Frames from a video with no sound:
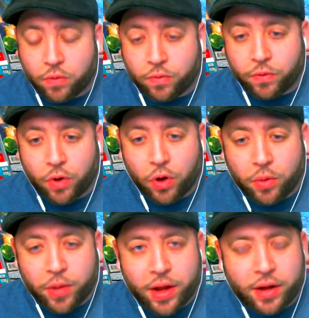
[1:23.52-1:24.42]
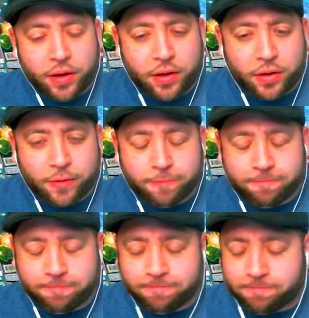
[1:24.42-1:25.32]
the Roman will
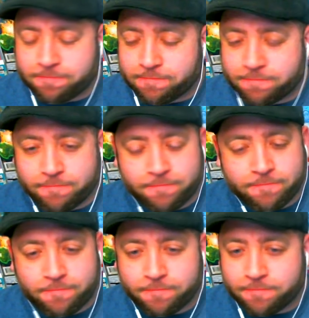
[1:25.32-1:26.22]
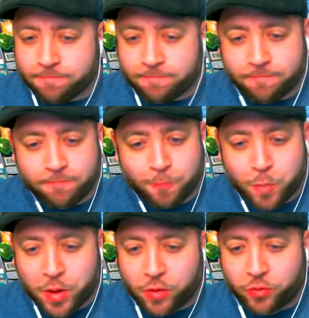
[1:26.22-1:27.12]
surrender or face
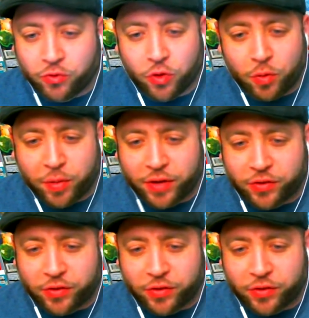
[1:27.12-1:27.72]
annihilation. Show him, beats.